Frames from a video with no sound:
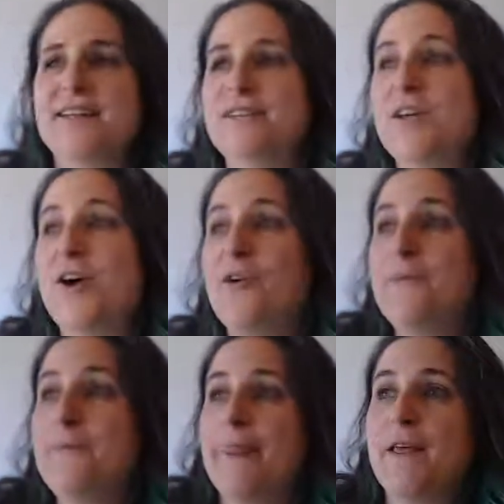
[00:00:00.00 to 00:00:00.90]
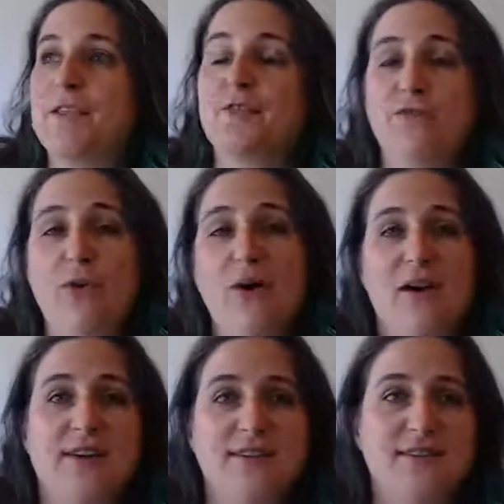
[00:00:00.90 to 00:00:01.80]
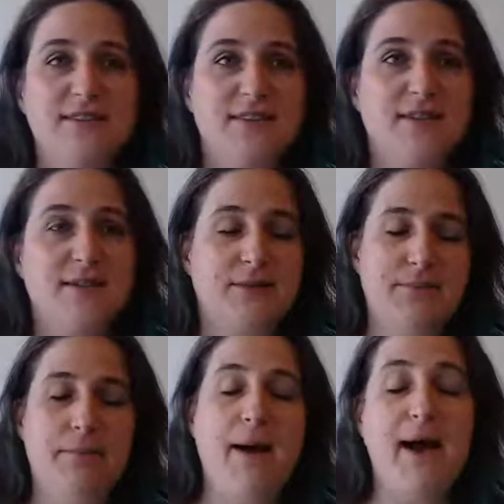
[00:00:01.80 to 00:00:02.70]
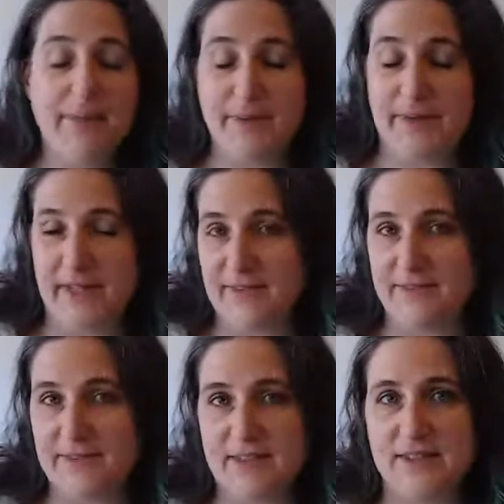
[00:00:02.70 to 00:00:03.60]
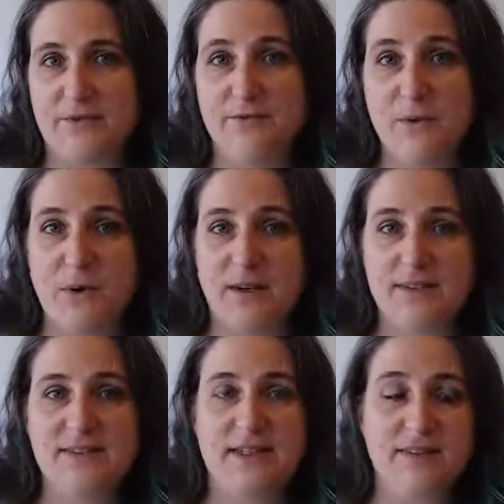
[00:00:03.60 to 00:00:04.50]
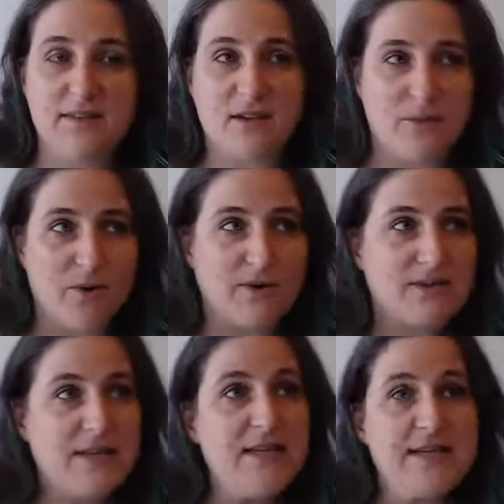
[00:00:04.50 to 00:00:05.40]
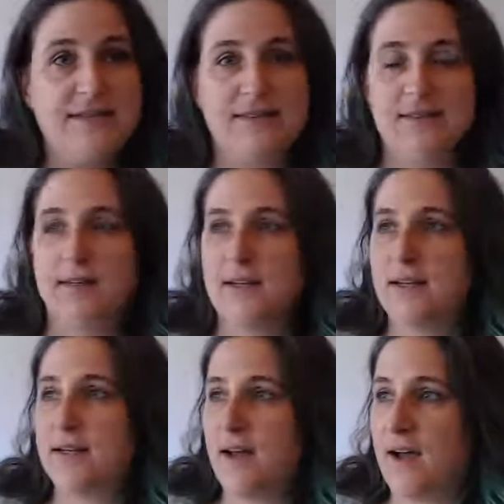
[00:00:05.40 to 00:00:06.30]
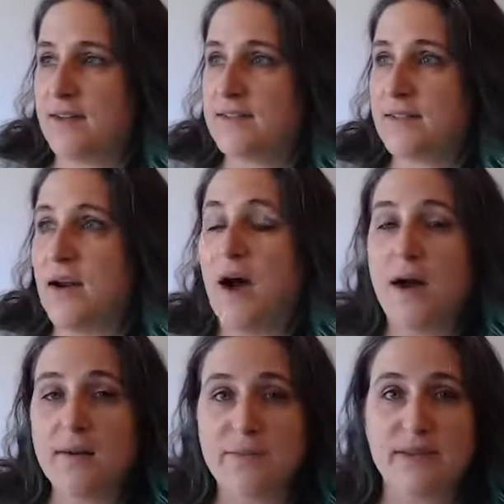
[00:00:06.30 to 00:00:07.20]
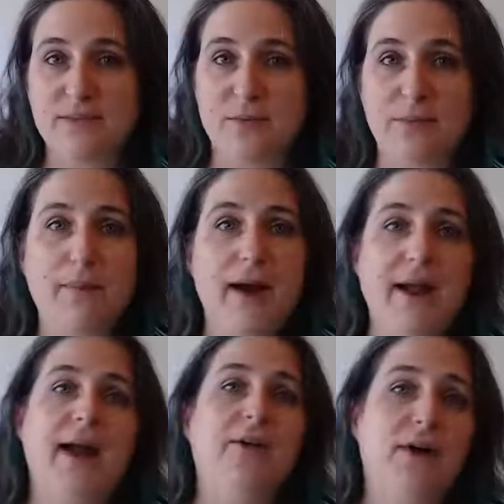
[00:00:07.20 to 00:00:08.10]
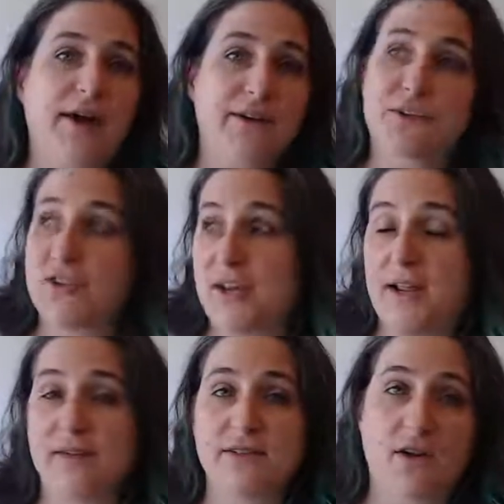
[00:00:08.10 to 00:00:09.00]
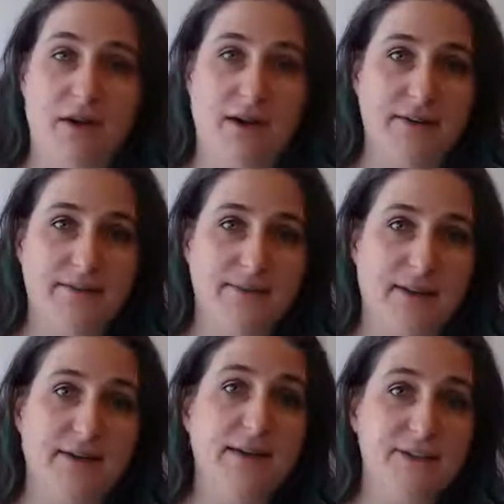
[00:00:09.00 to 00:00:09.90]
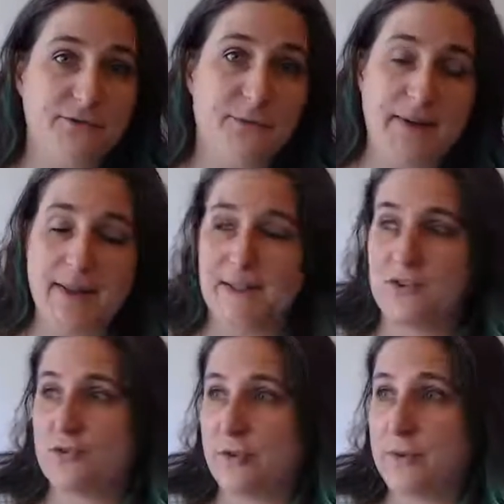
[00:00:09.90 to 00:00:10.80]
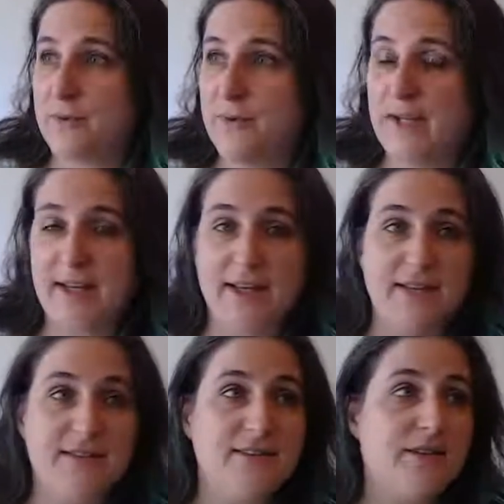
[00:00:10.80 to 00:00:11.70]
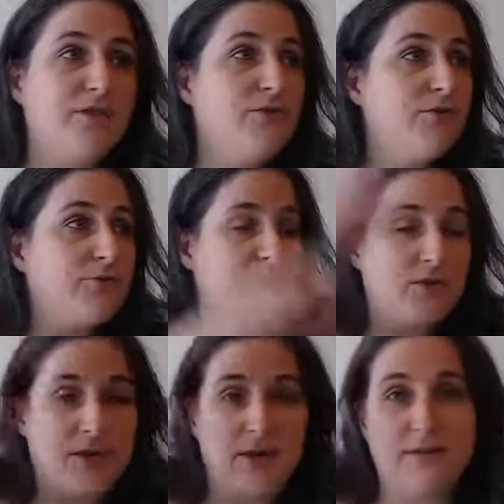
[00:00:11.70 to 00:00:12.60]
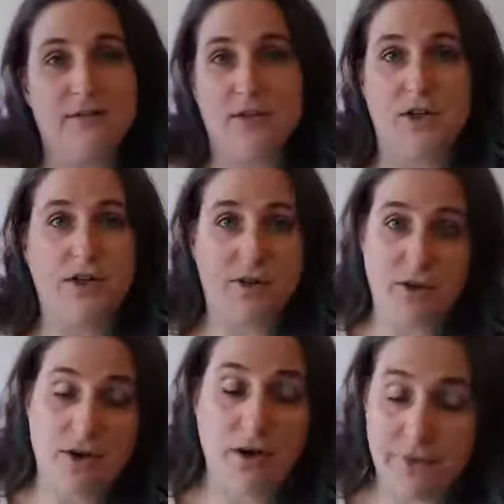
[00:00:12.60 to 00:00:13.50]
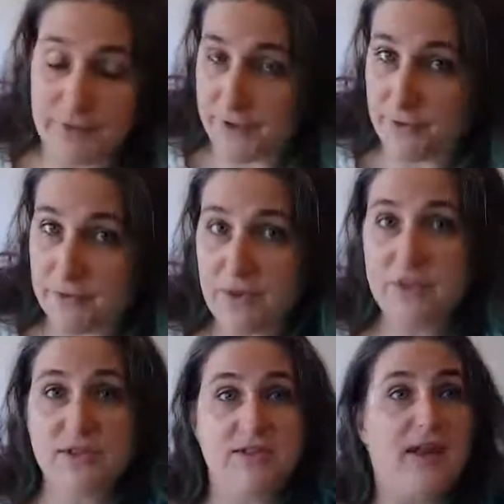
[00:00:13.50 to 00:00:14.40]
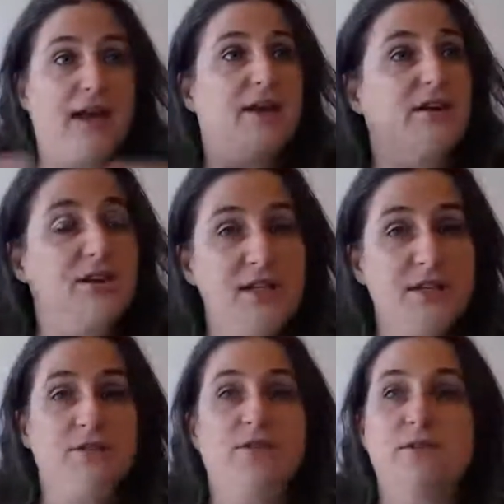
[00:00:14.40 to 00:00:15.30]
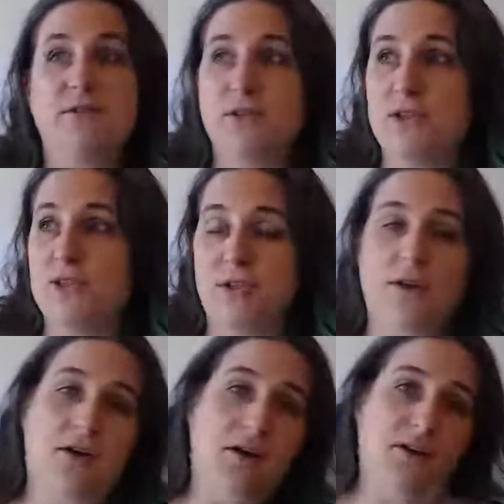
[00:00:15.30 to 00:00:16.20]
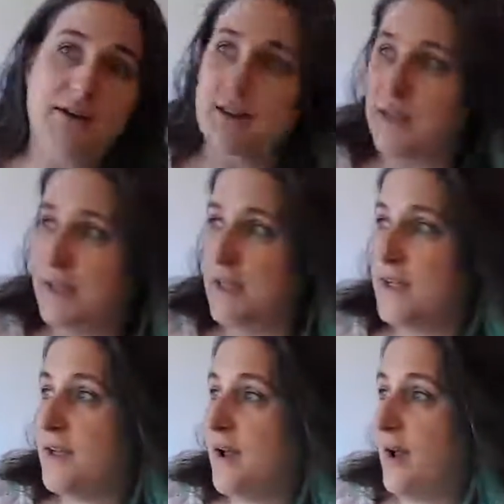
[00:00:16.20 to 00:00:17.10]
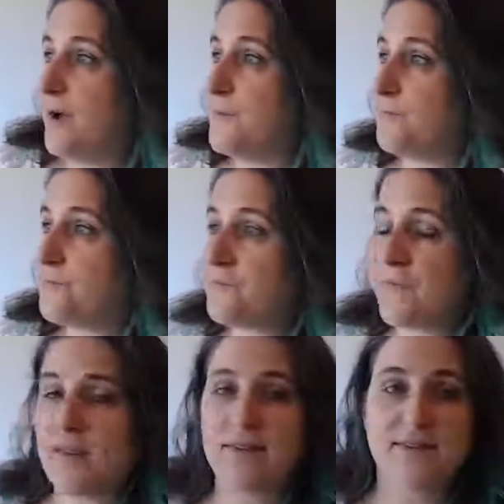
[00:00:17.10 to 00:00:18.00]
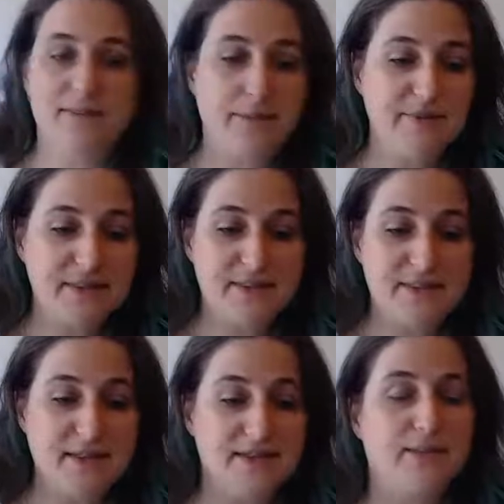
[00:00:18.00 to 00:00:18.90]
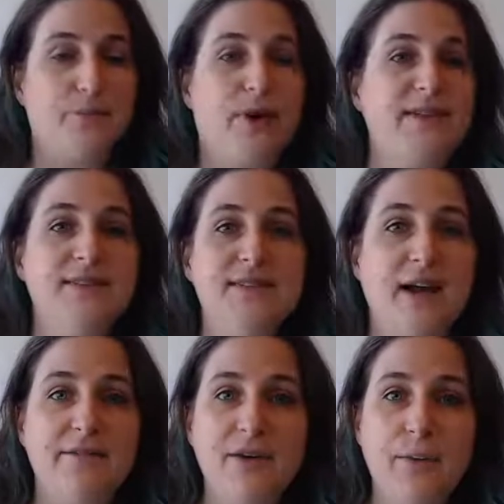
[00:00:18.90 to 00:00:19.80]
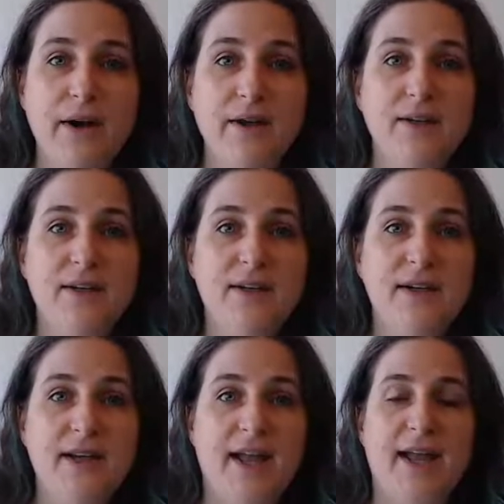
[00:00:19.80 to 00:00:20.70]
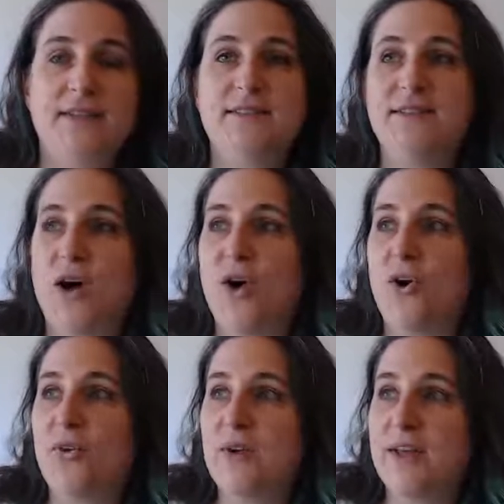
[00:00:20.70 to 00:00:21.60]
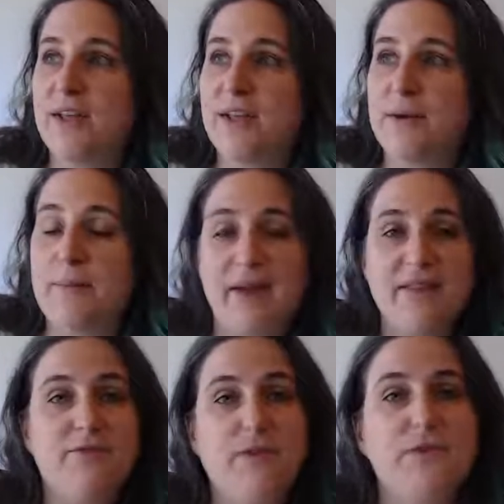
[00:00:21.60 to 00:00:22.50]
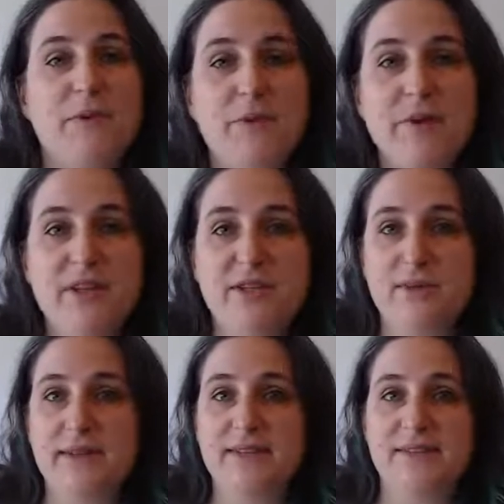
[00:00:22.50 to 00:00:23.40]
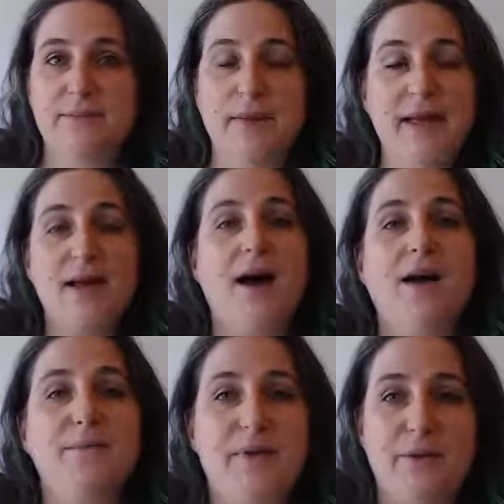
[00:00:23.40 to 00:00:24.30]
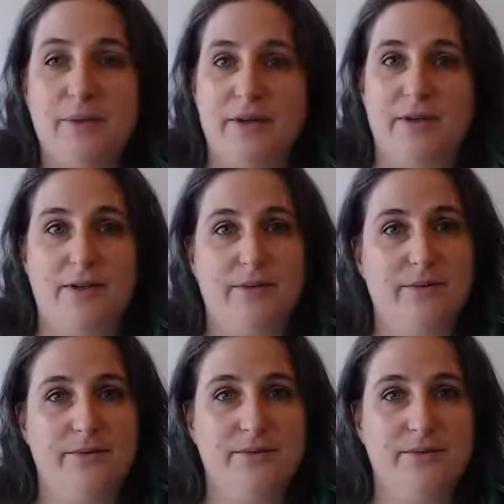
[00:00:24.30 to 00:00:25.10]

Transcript: so the Force, my belief is that the Force in Star Wars is synonymous with how I understand God. At least for me, that's true. It is you could call it the universe, the energy of the universe. You could call it substance that is a present everywhere. And so, may the Force be with you is may God be with you.